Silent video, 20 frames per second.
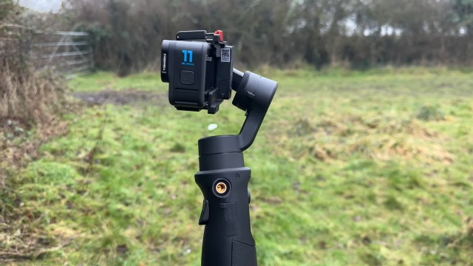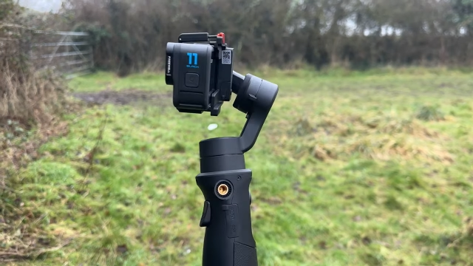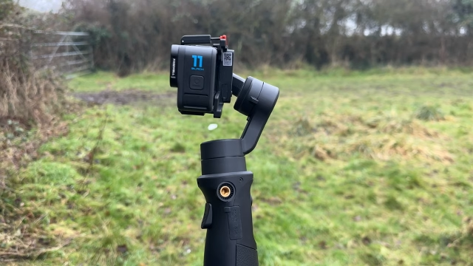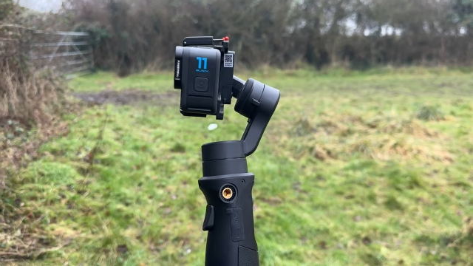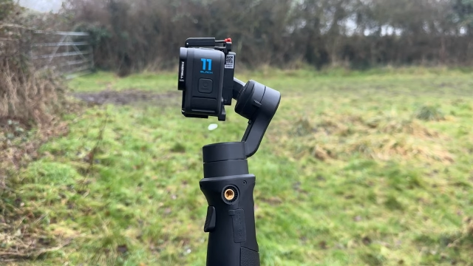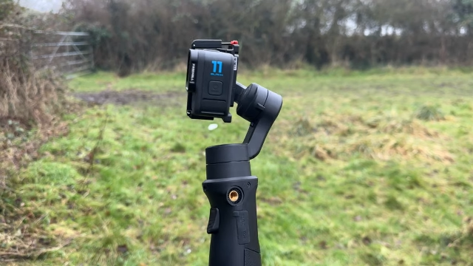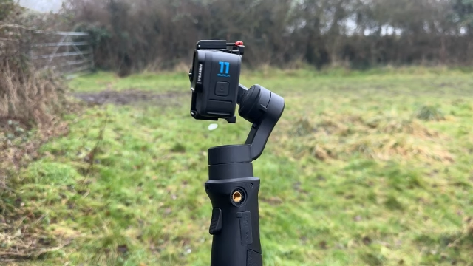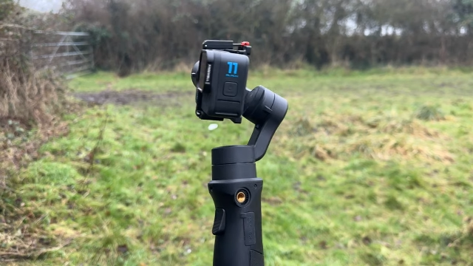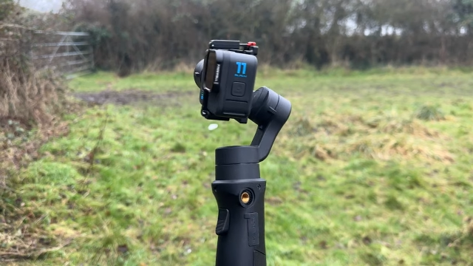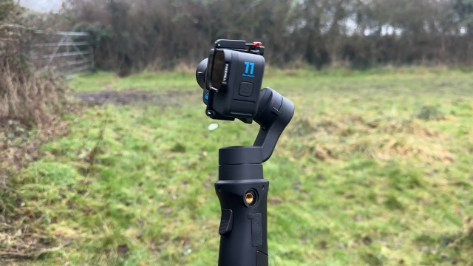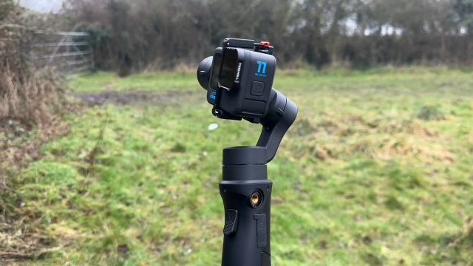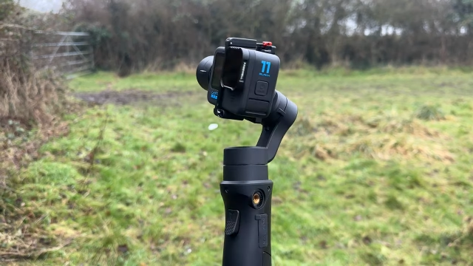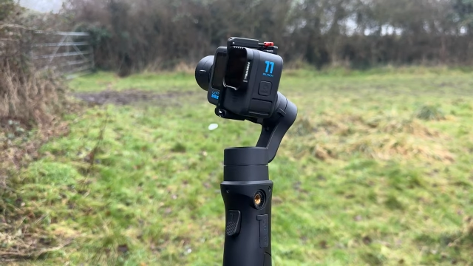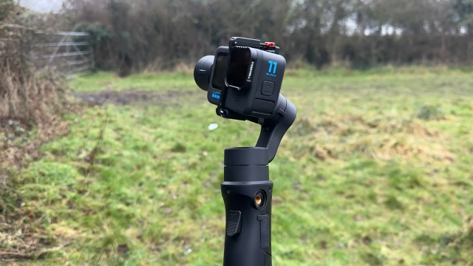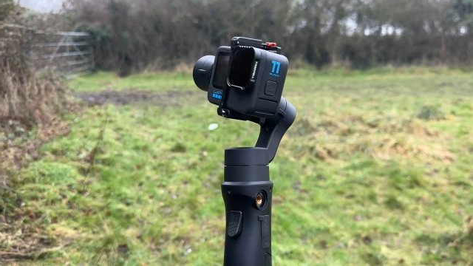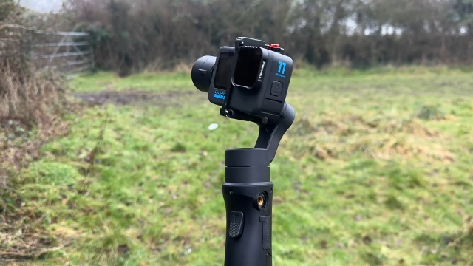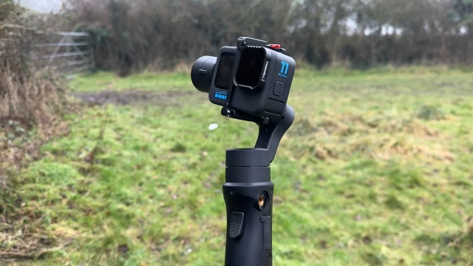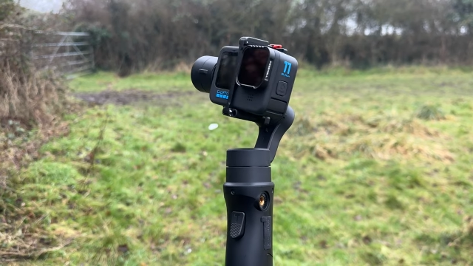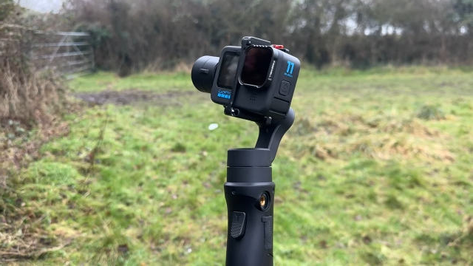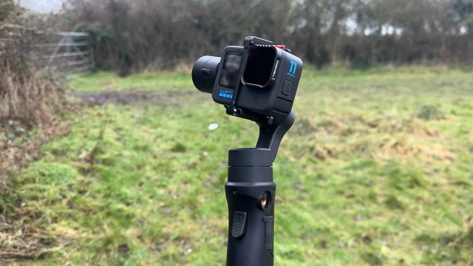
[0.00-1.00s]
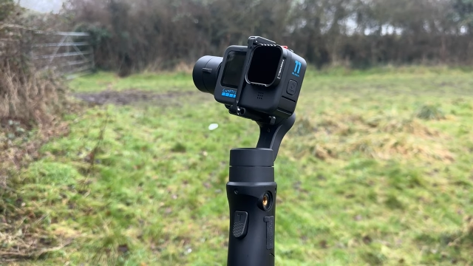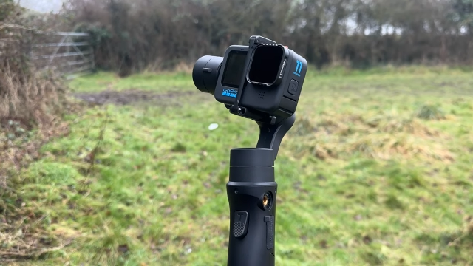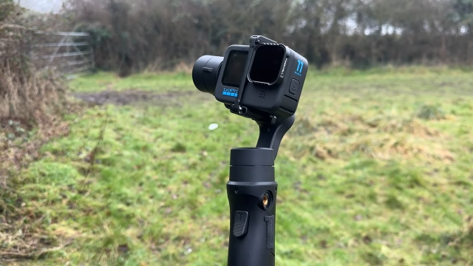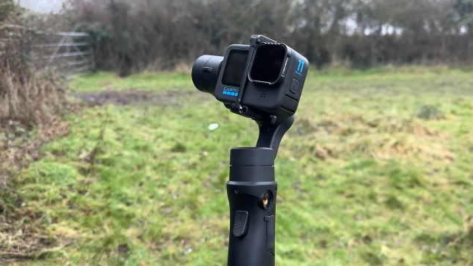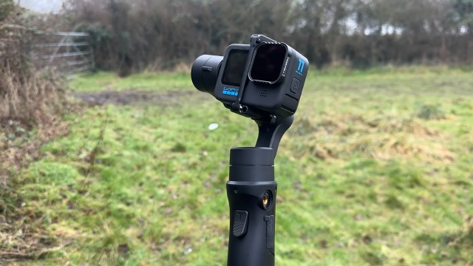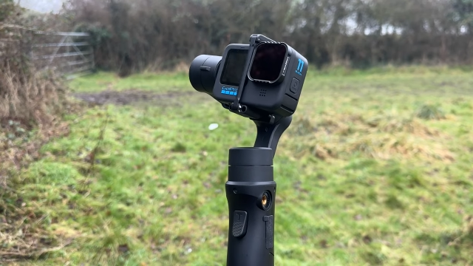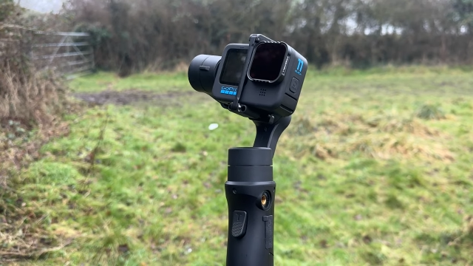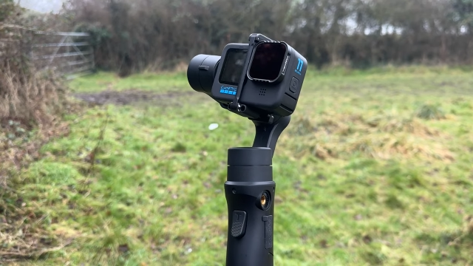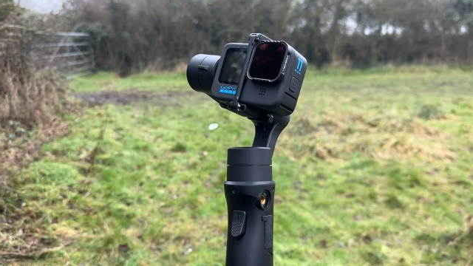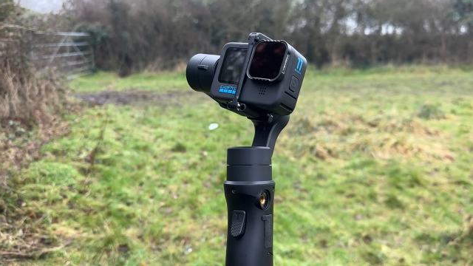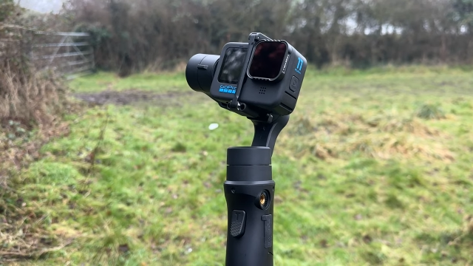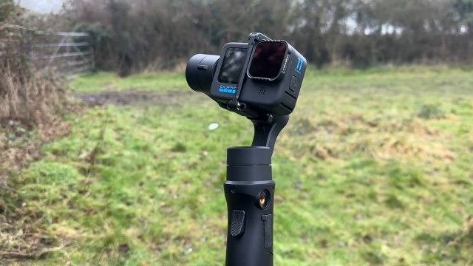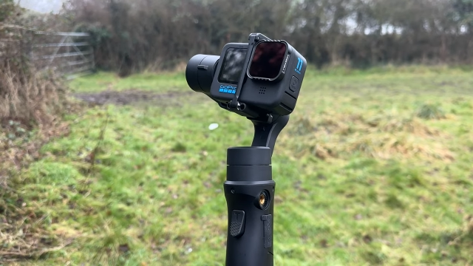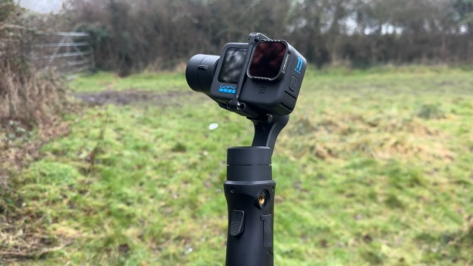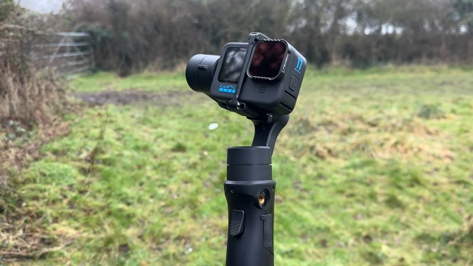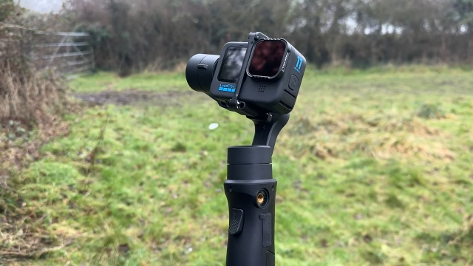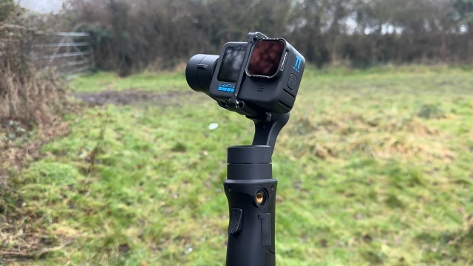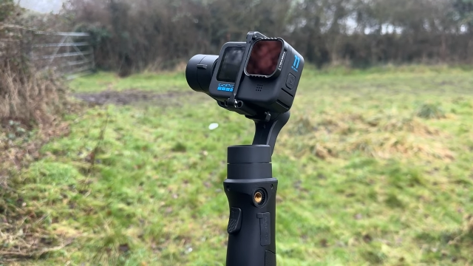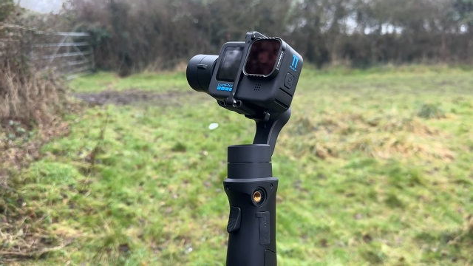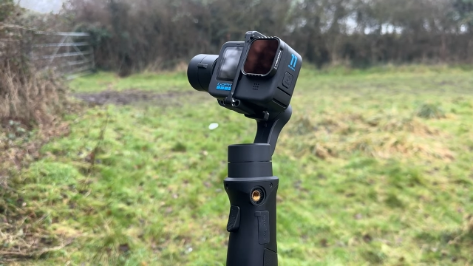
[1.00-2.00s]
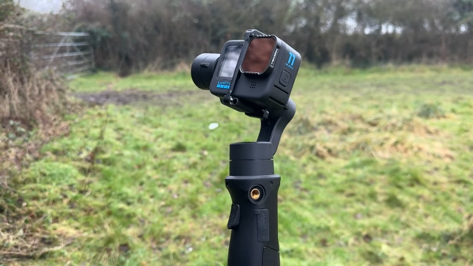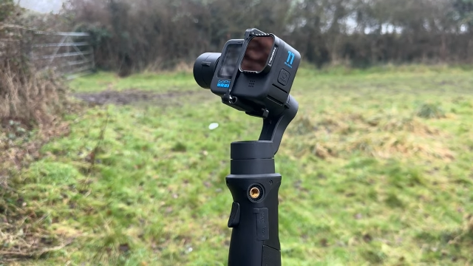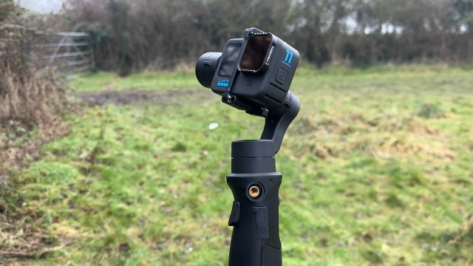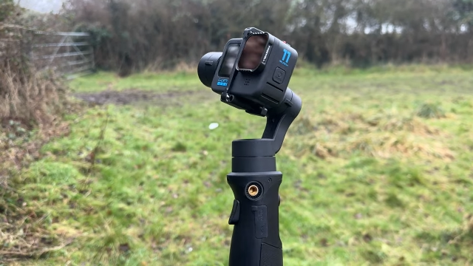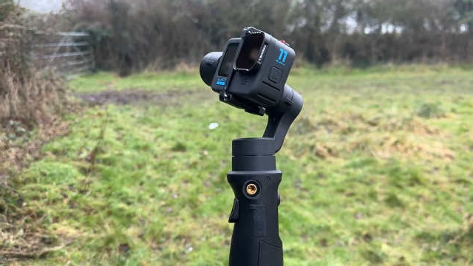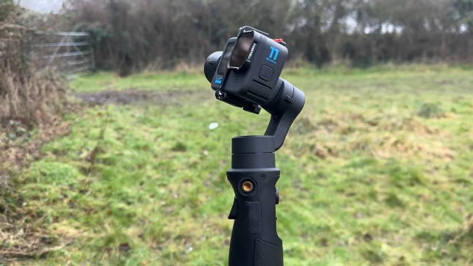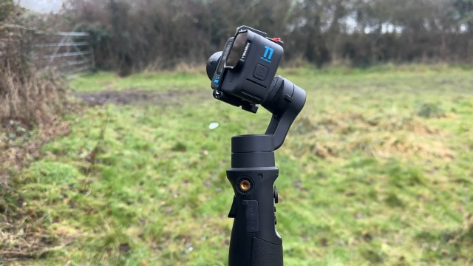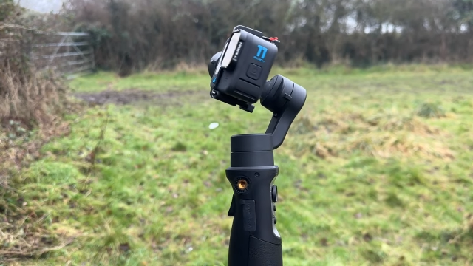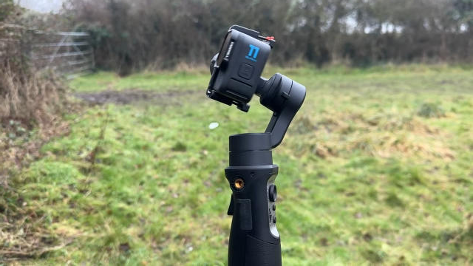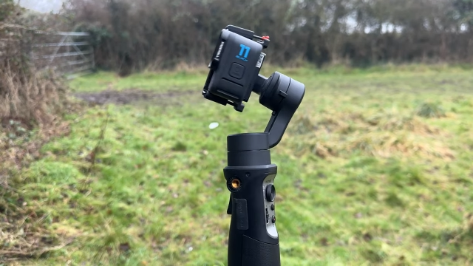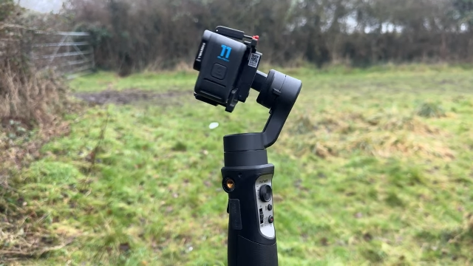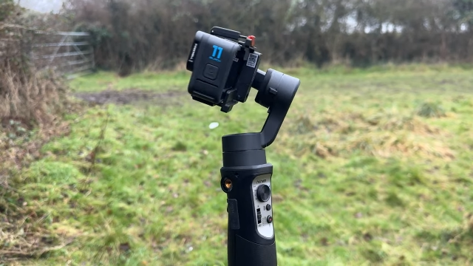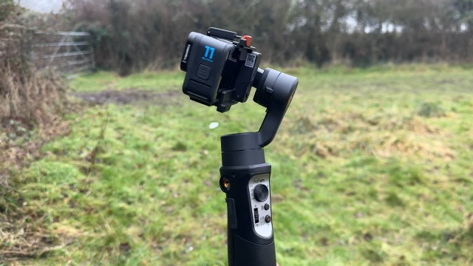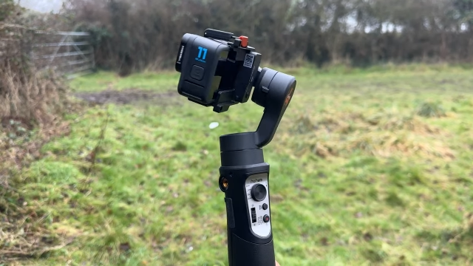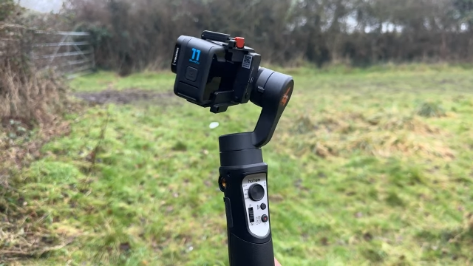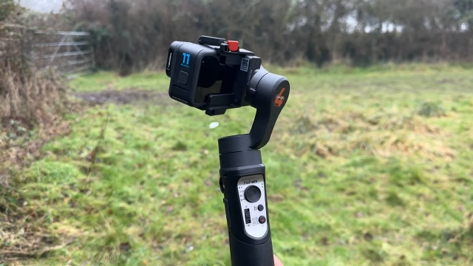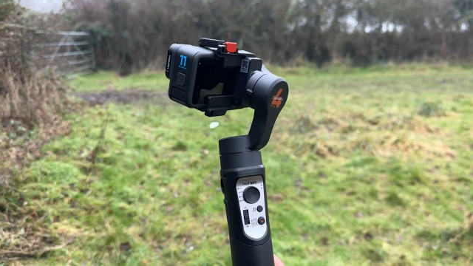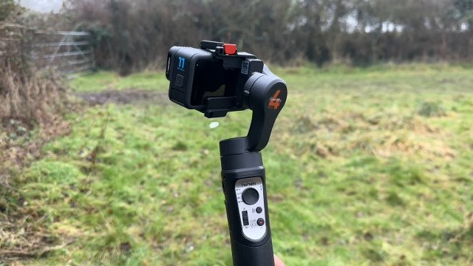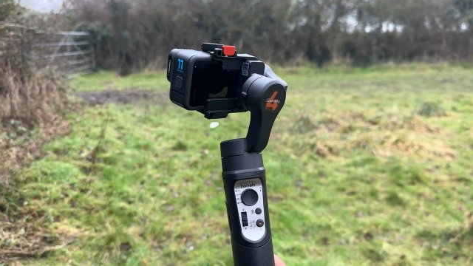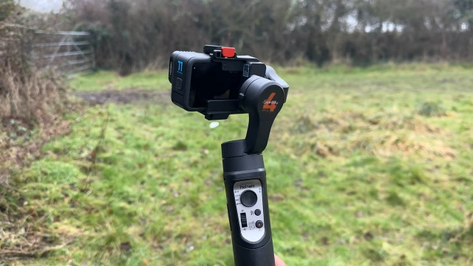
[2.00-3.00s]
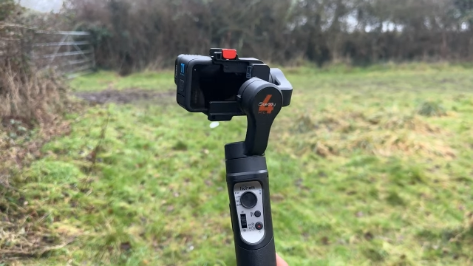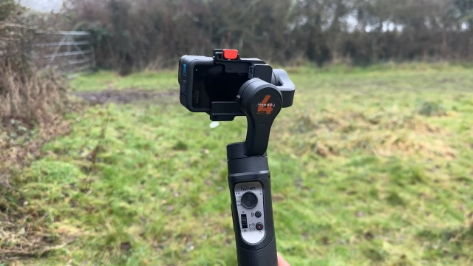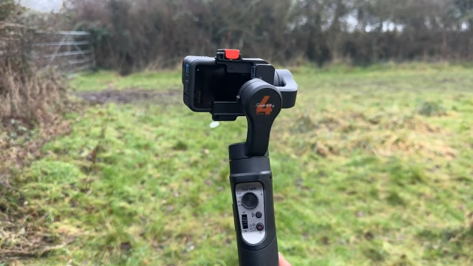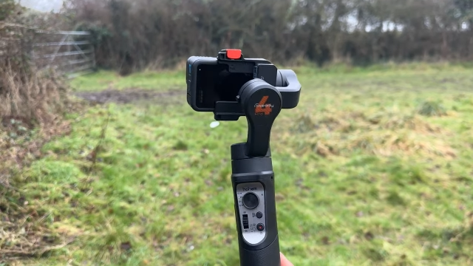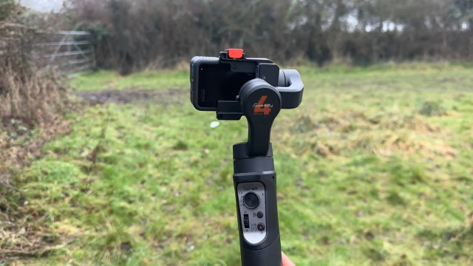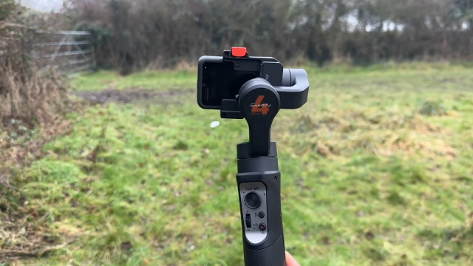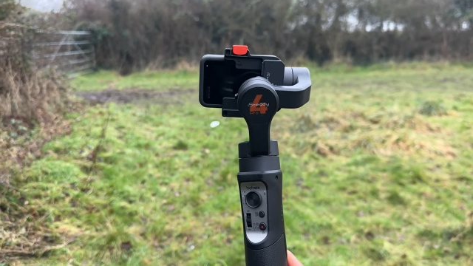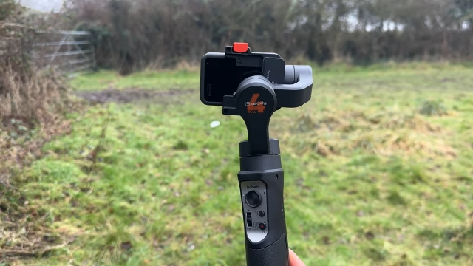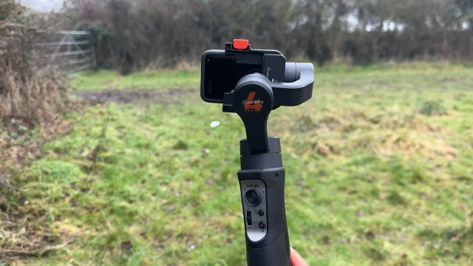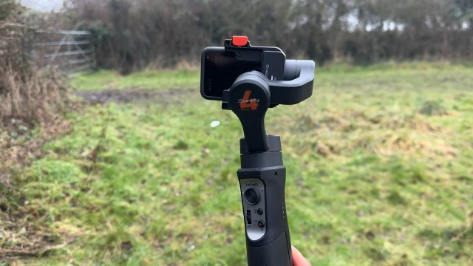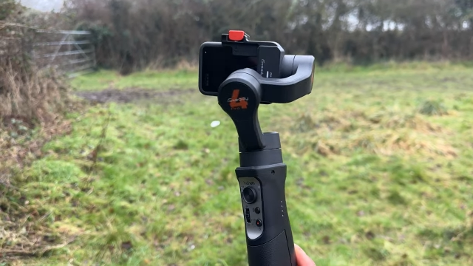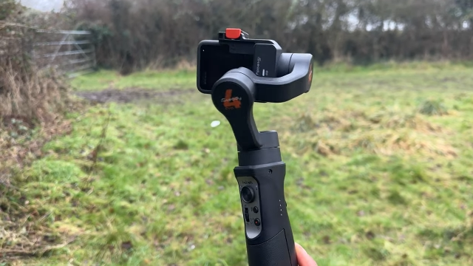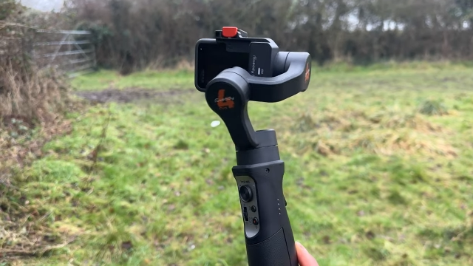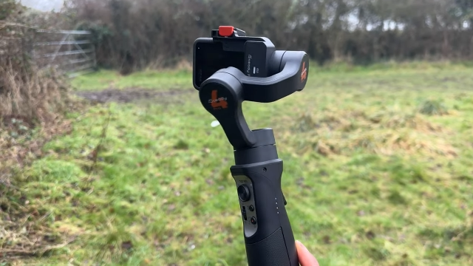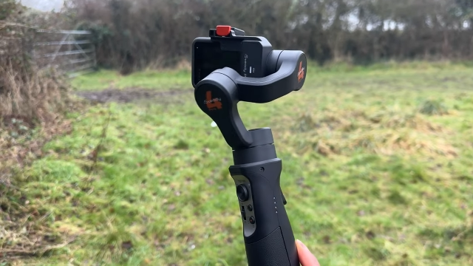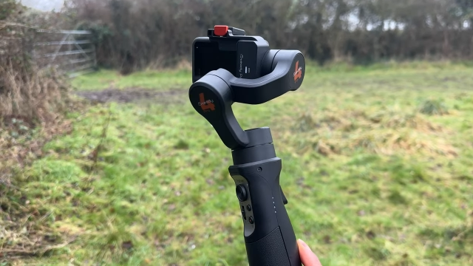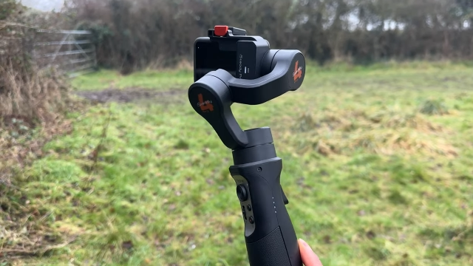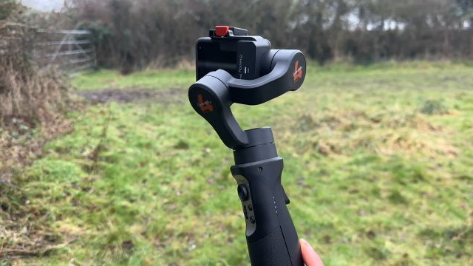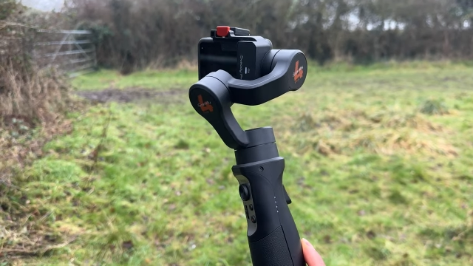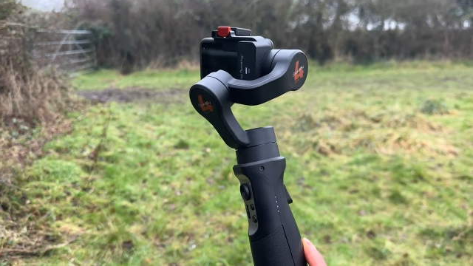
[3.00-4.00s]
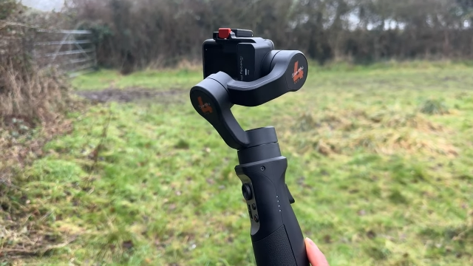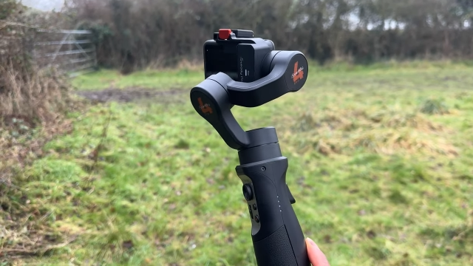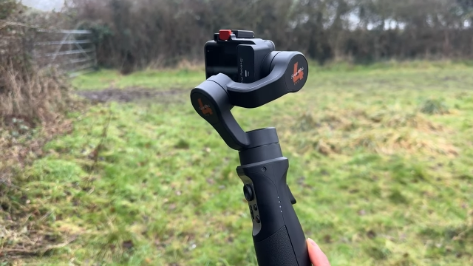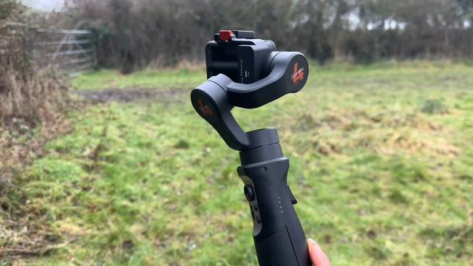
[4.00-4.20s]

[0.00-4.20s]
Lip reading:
No face is visible, so there are no lips to read.